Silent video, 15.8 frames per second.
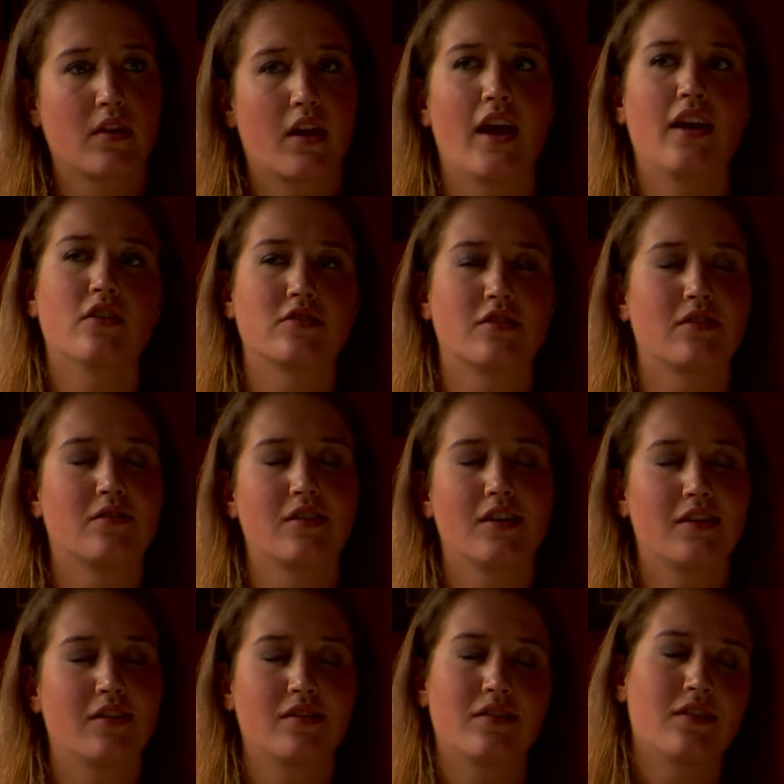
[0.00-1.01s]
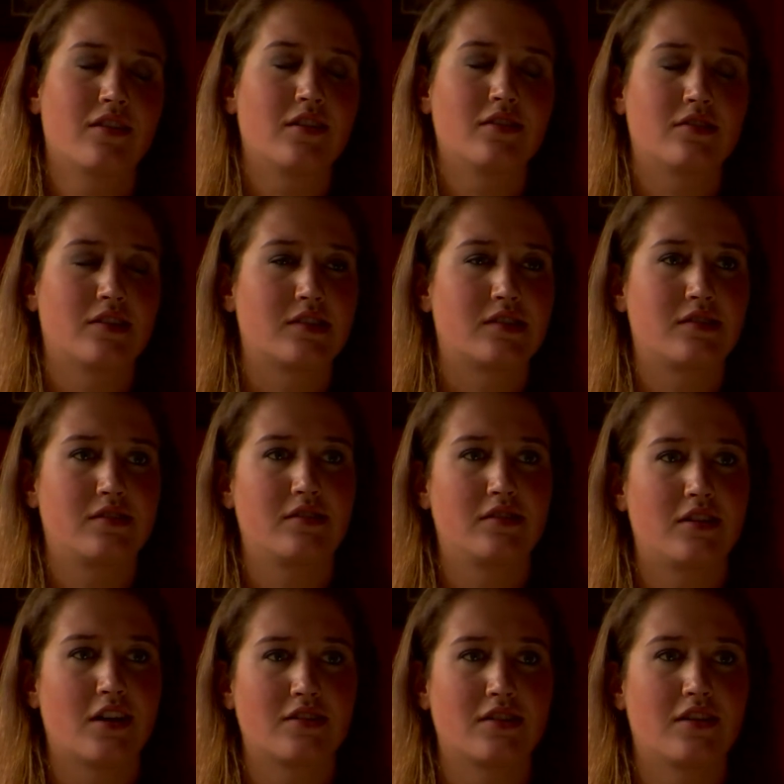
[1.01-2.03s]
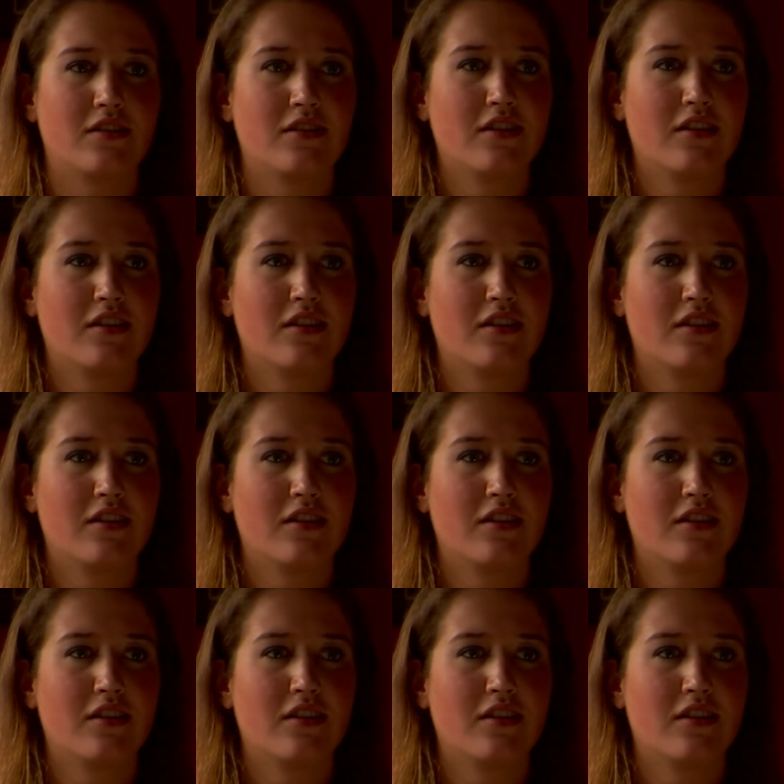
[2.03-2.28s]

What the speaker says: And also, their interest doesn't